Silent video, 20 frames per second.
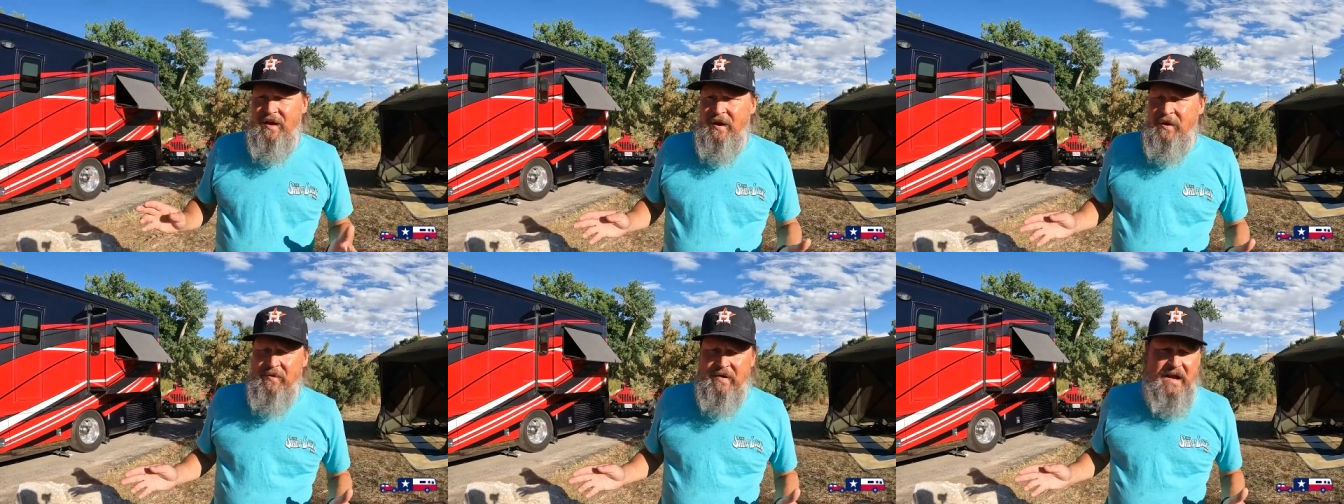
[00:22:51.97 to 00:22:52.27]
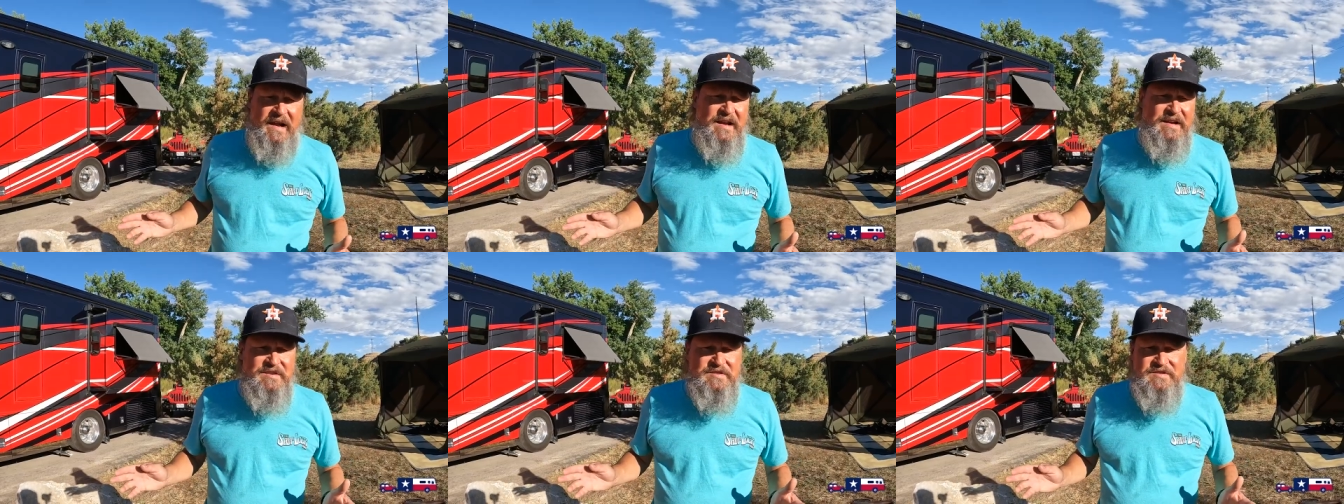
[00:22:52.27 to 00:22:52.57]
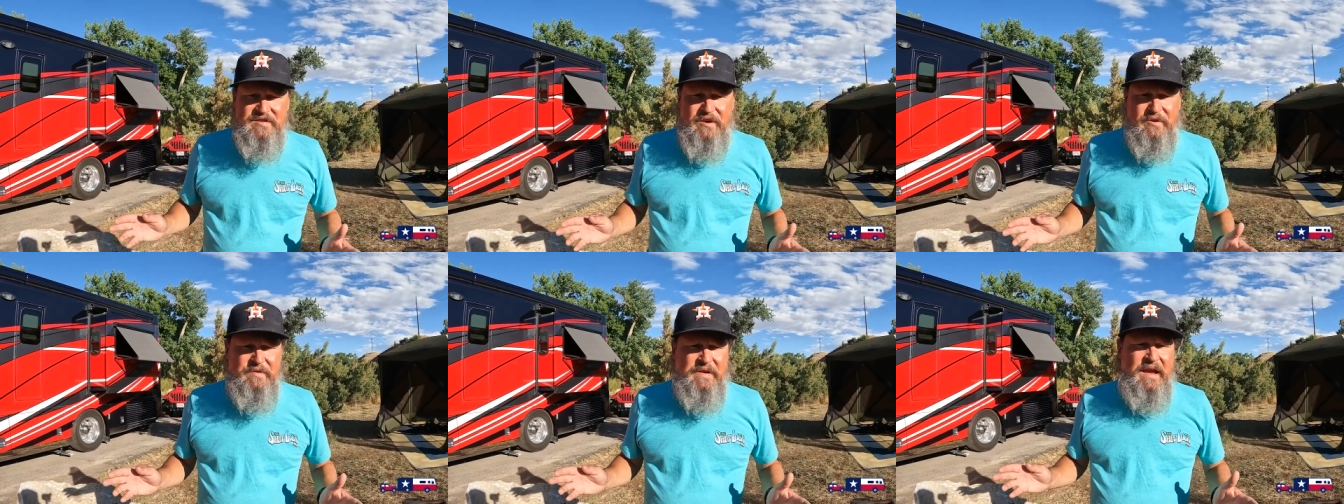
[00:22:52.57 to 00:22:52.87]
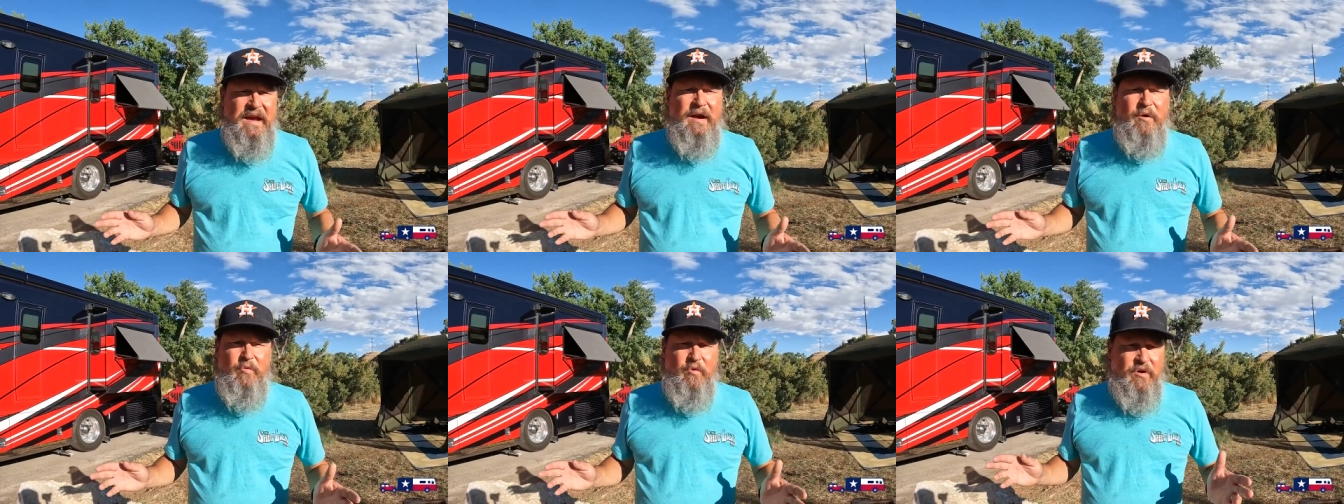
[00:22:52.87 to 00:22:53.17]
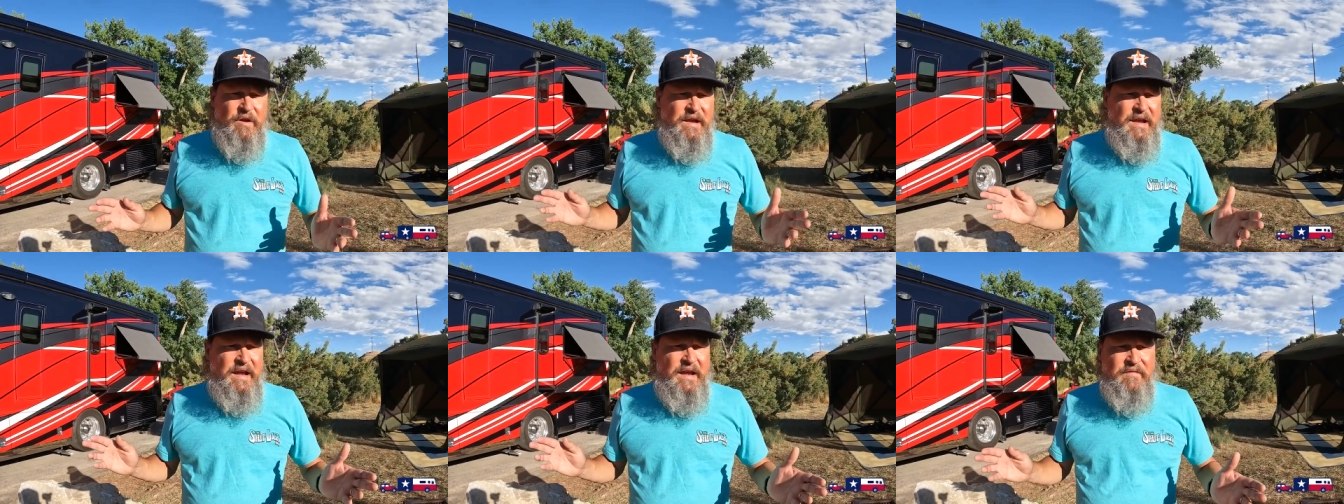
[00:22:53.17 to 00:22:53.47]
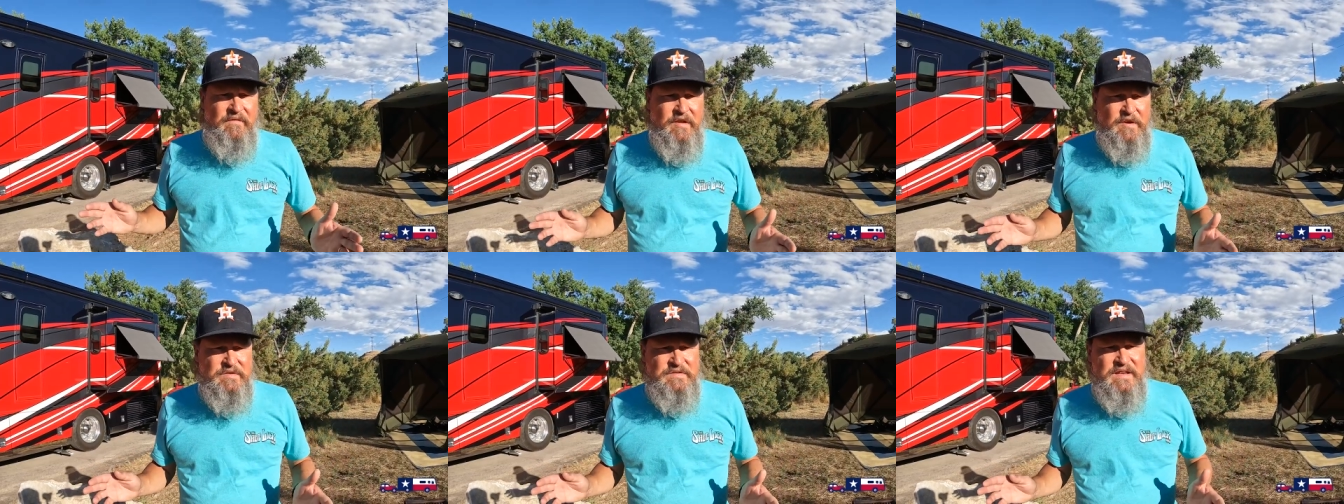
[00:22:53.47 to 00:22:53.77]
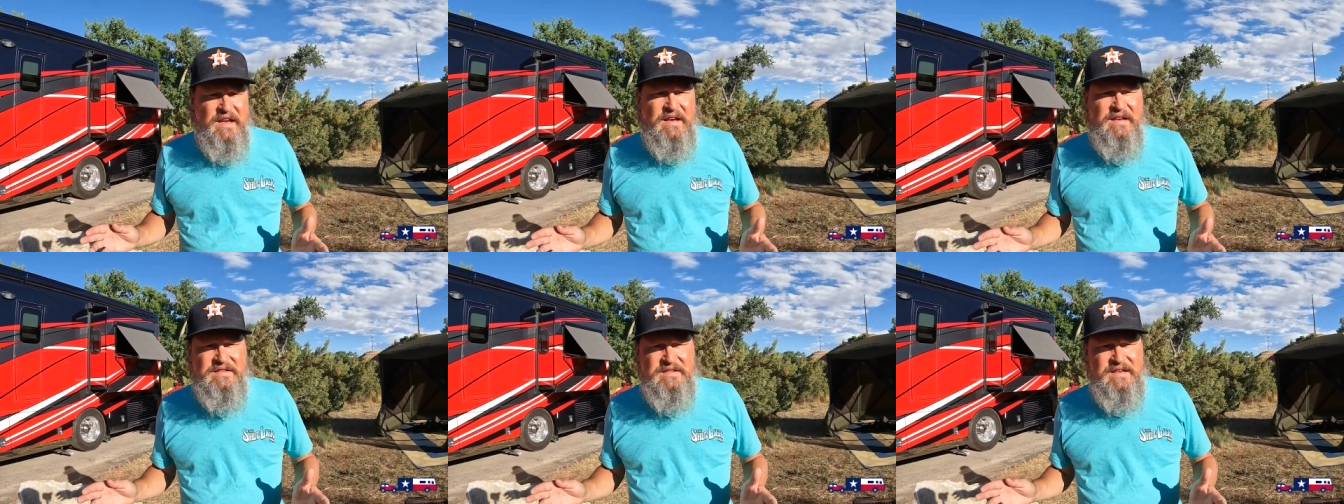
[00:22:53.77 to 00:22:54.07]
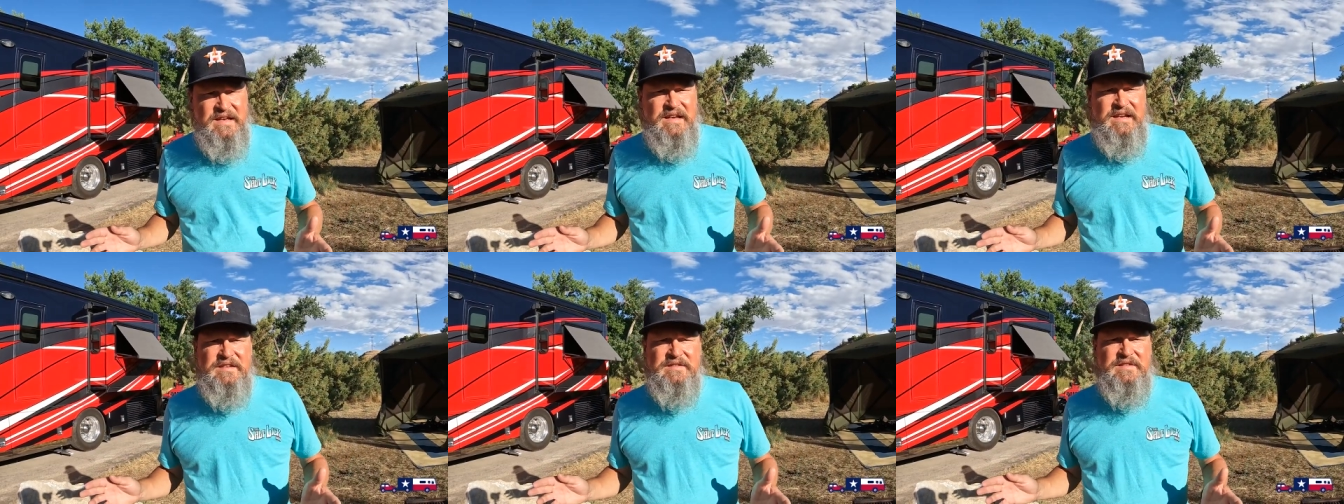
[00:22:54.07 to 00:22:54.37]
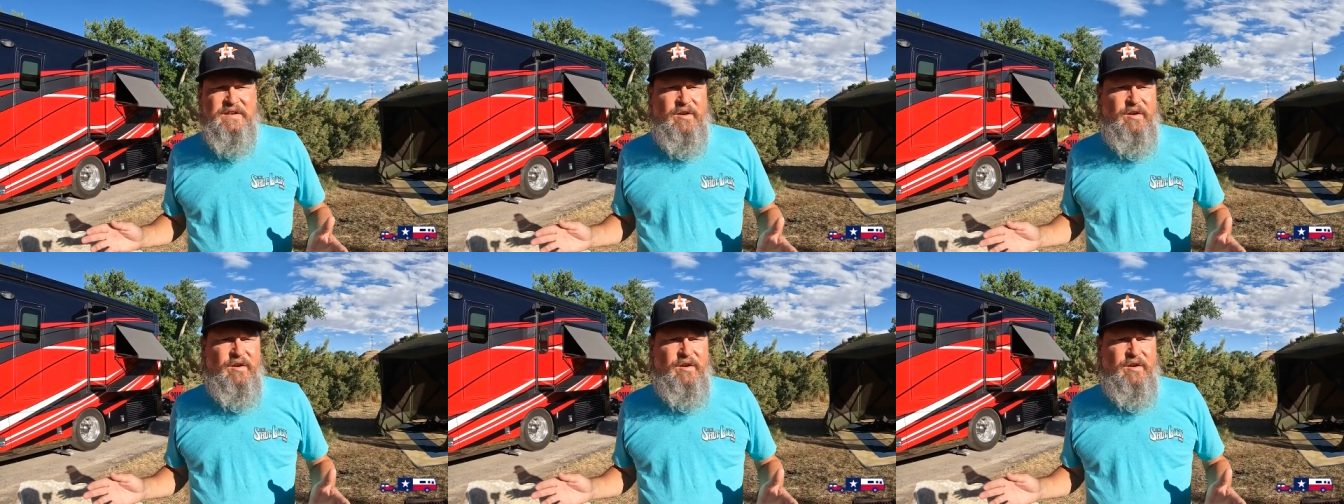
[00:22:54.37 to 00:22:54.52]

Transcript: Okay, so yeah, we're gonna have those ACs